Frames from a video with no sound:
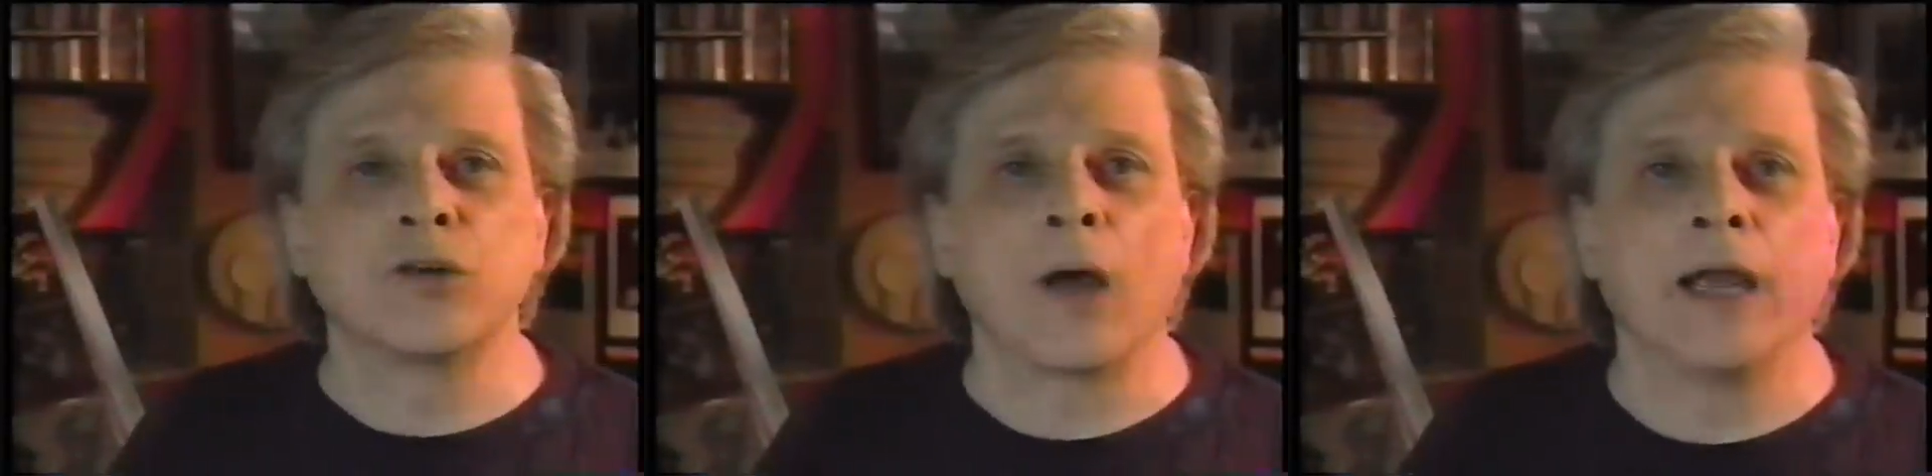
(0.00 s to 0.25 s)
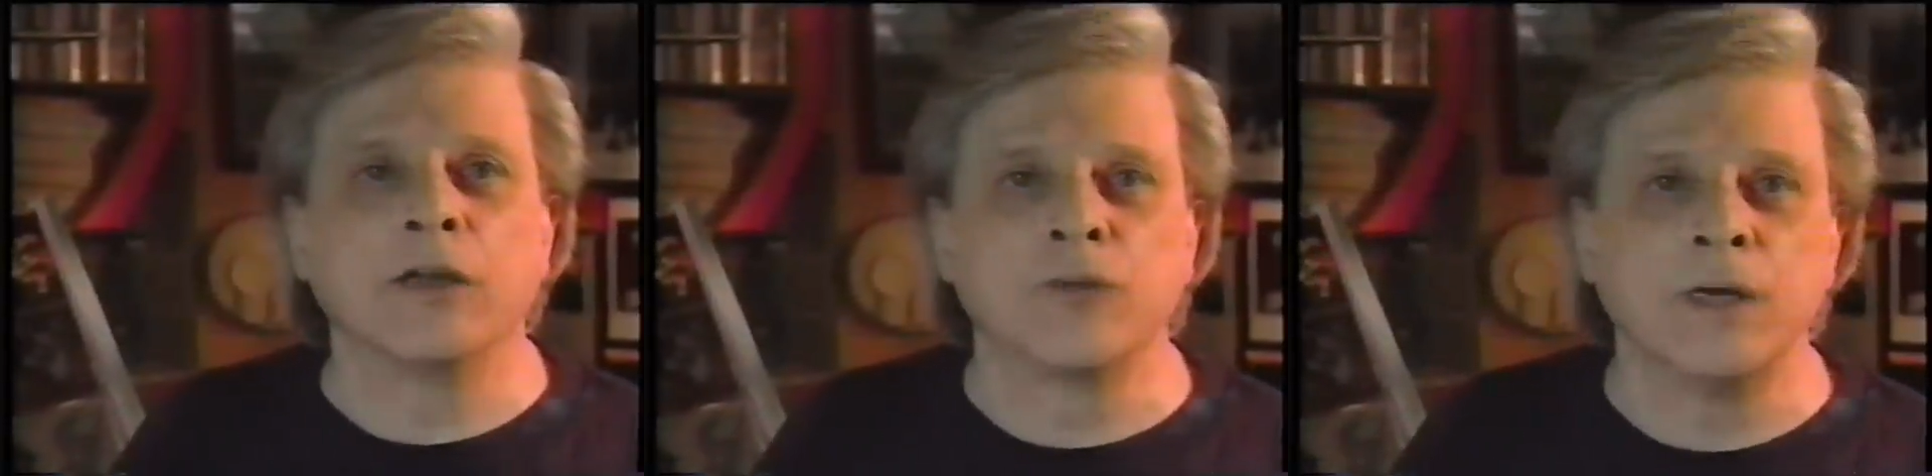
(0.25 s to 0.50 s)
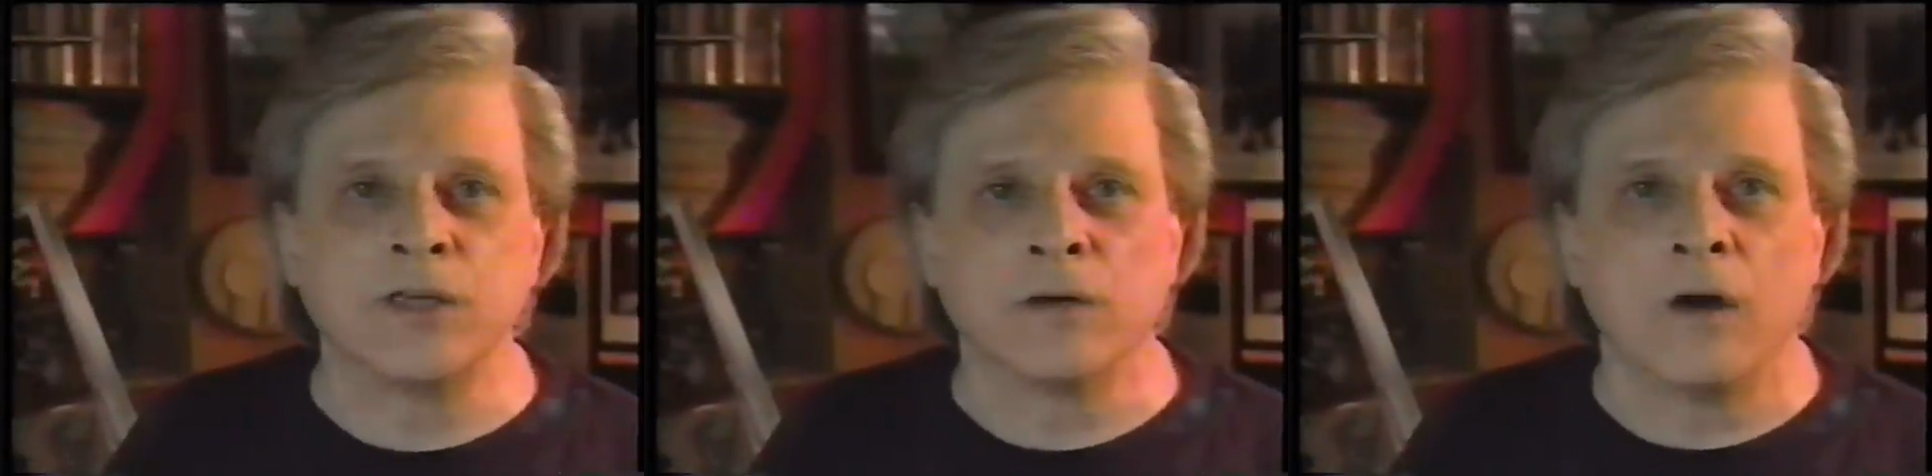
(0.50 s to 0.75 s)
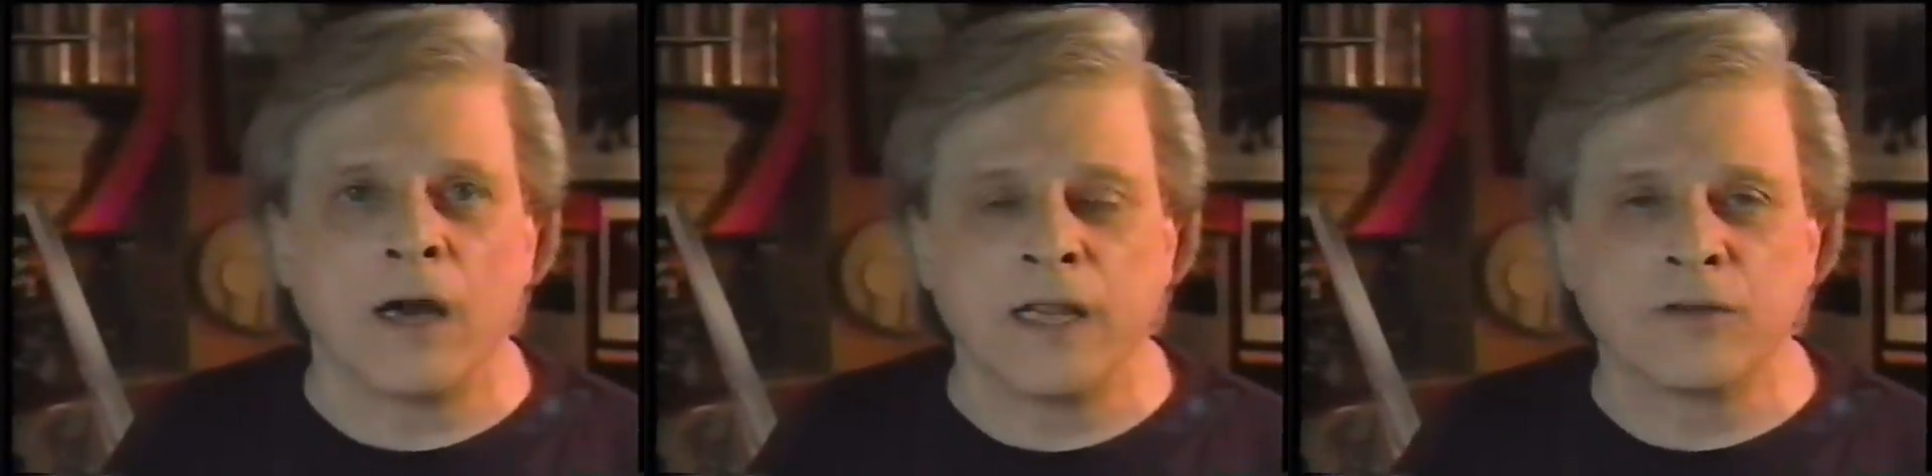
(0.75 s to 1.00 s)
try and treat your
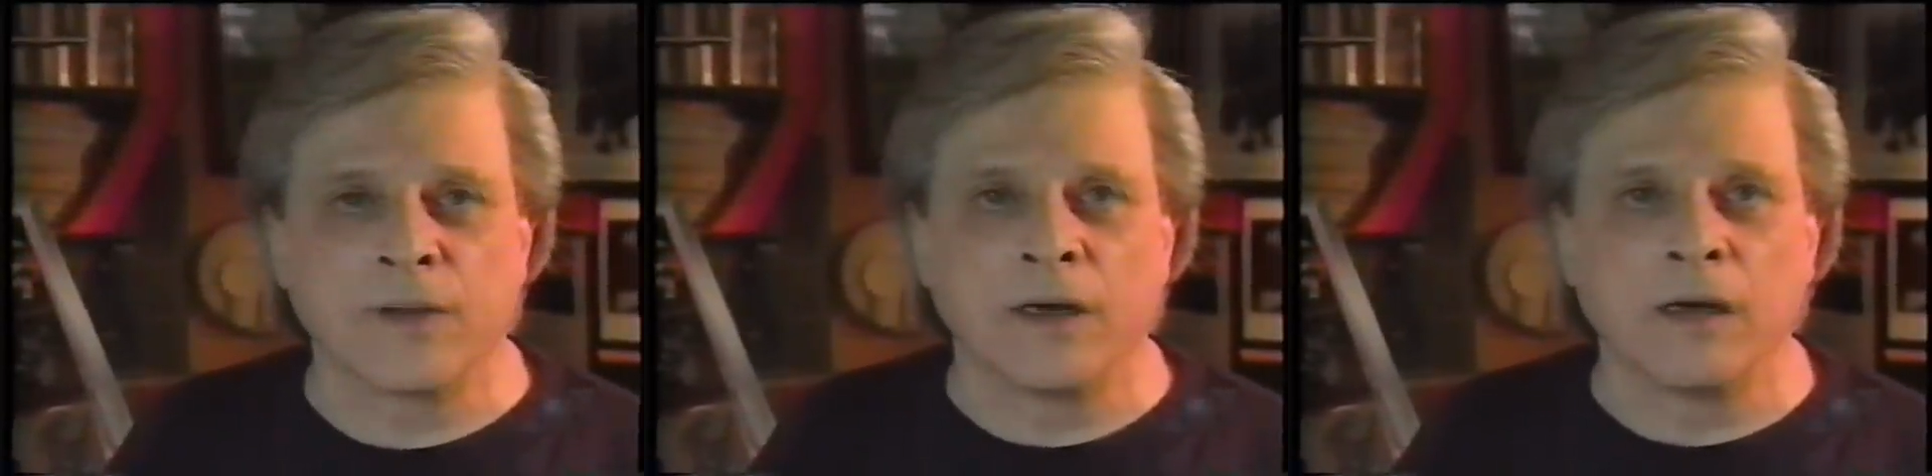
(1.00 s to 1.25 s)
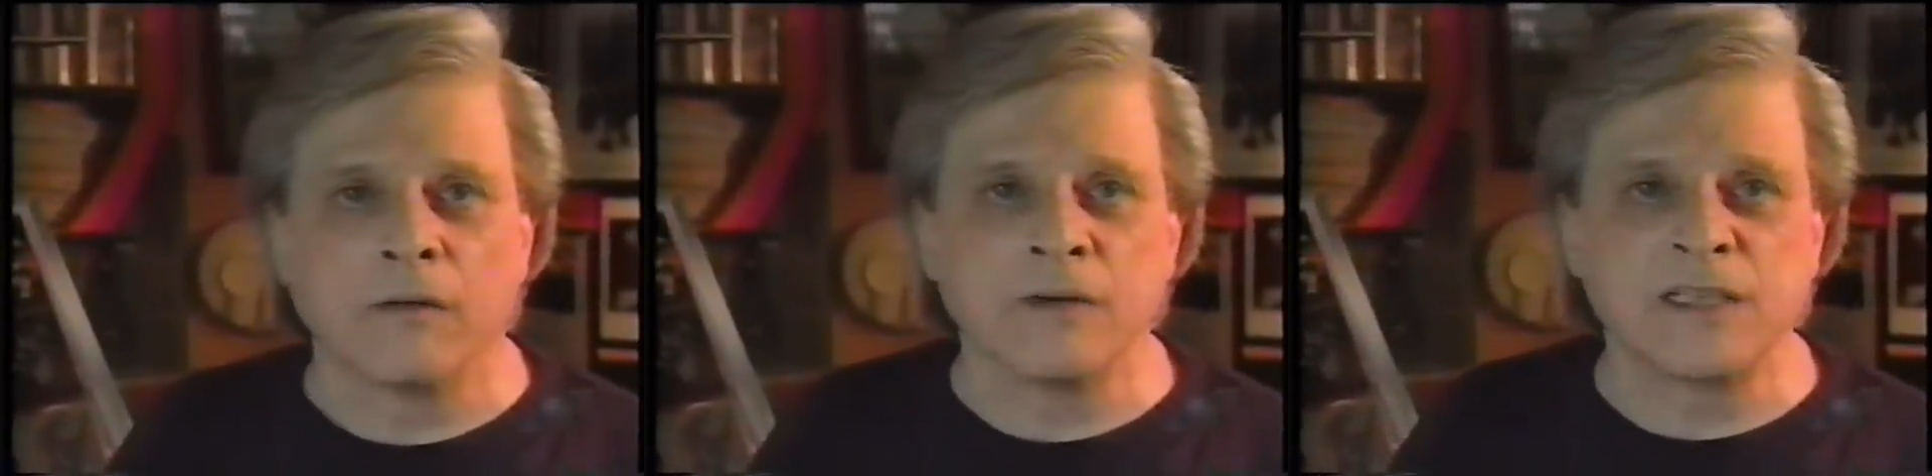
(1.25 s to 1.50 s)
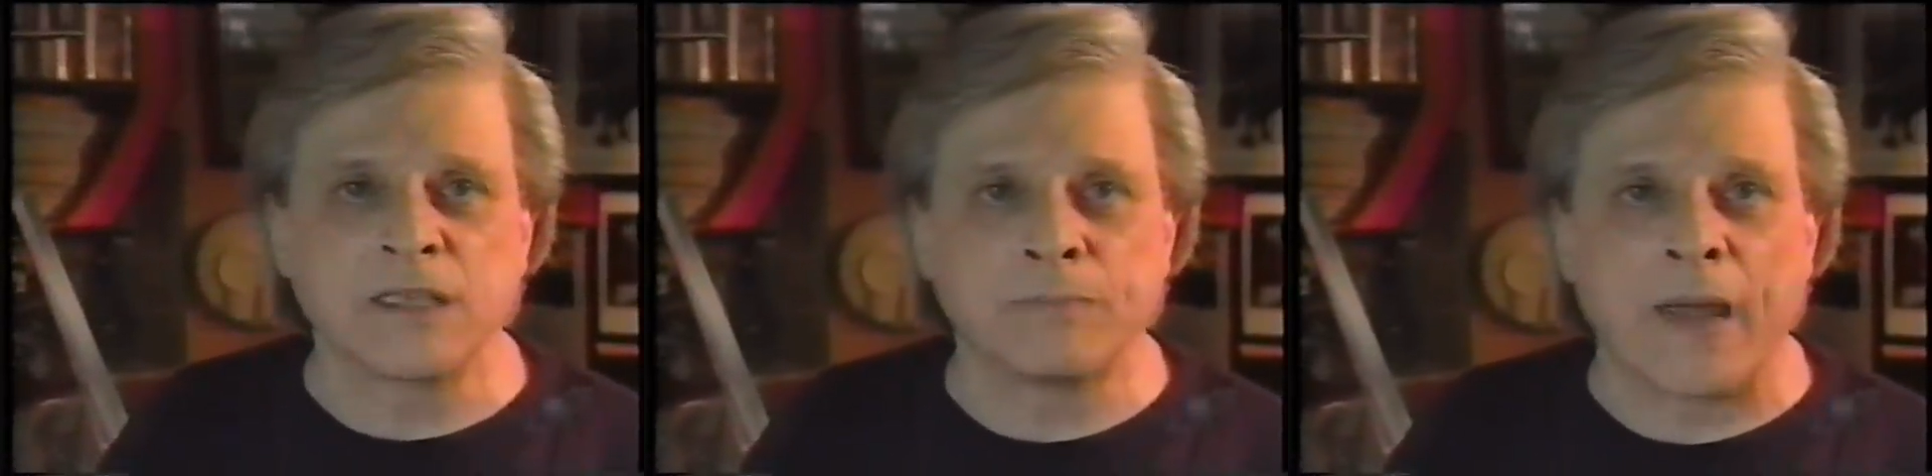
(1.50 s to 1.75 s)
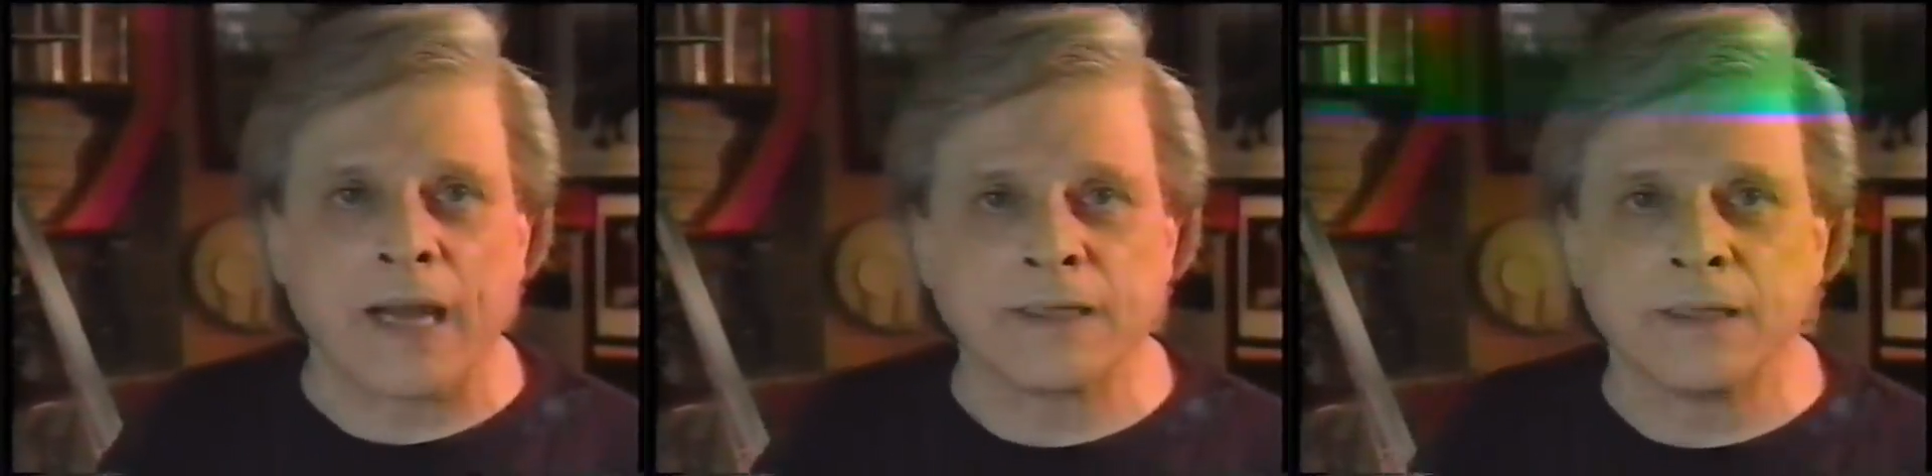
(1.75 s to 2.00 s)
audience with a little
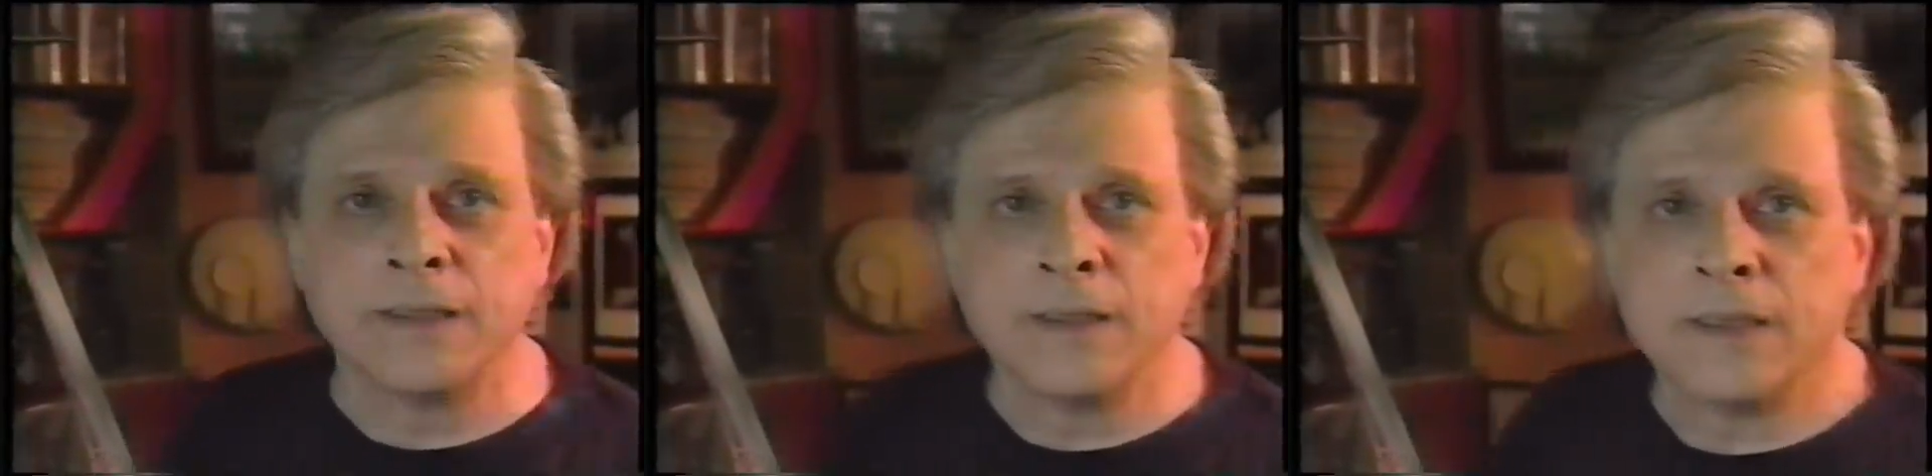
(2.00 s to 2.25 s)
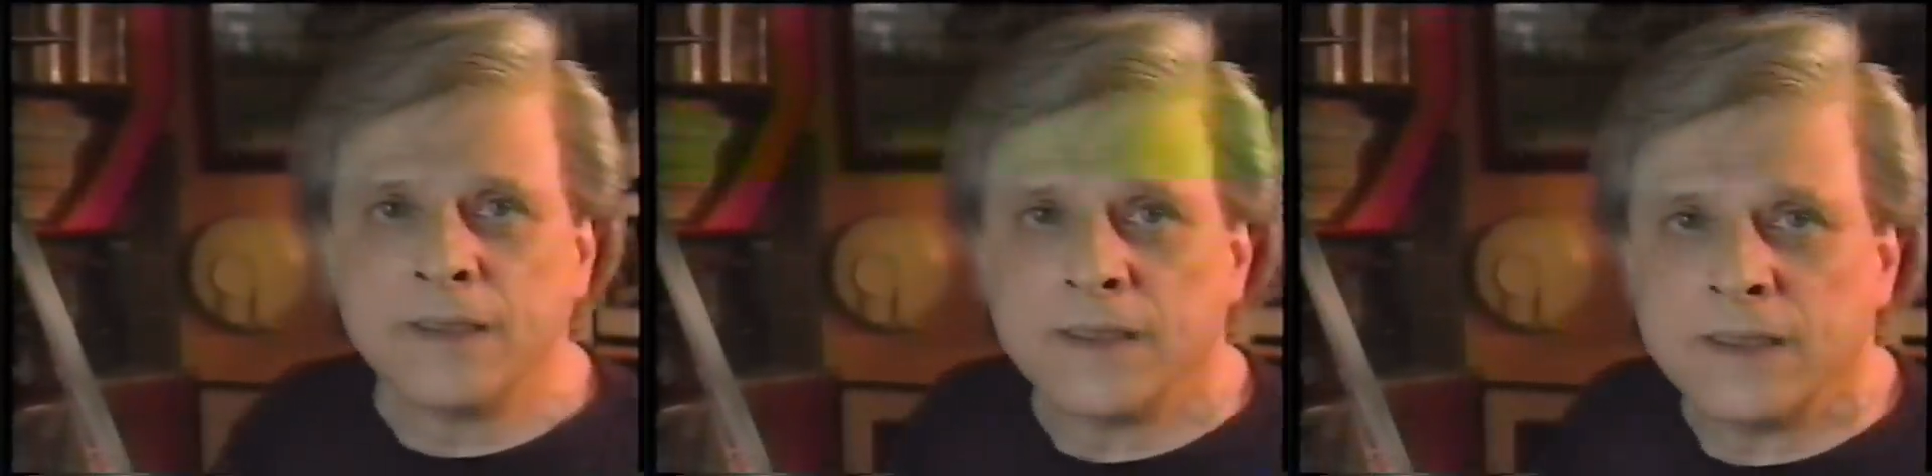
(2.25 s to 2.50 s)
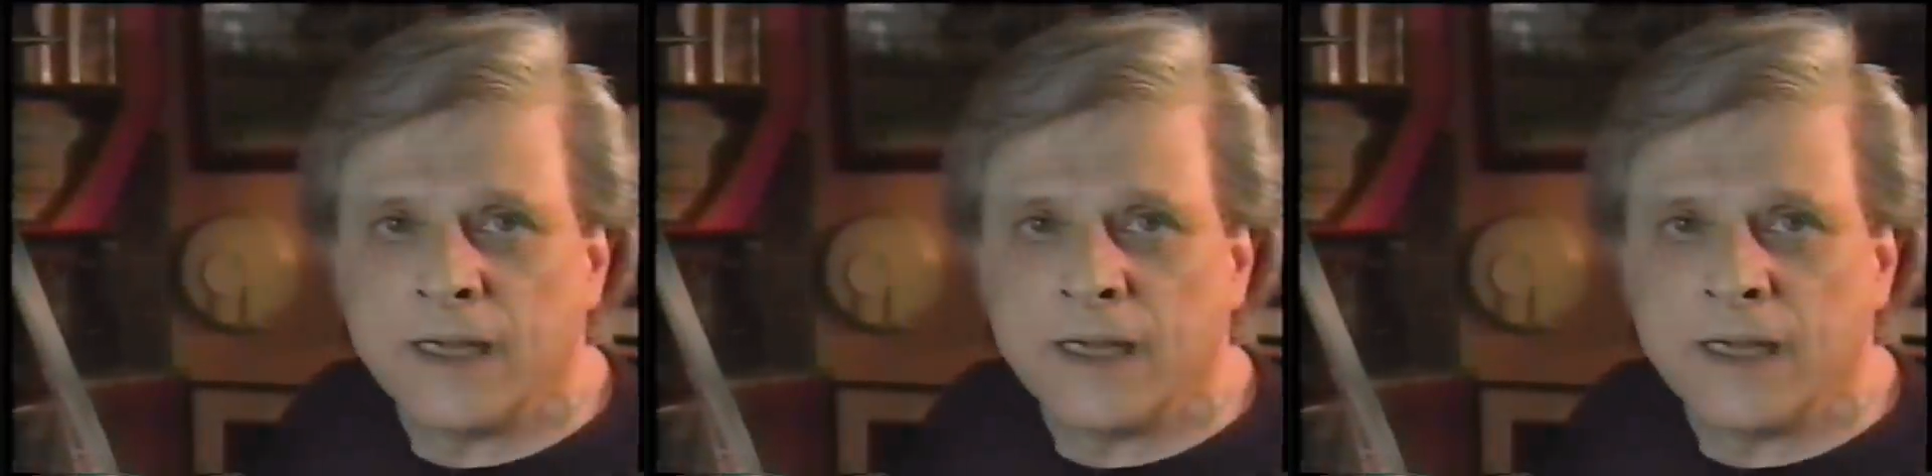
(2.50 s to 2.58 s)
respect, you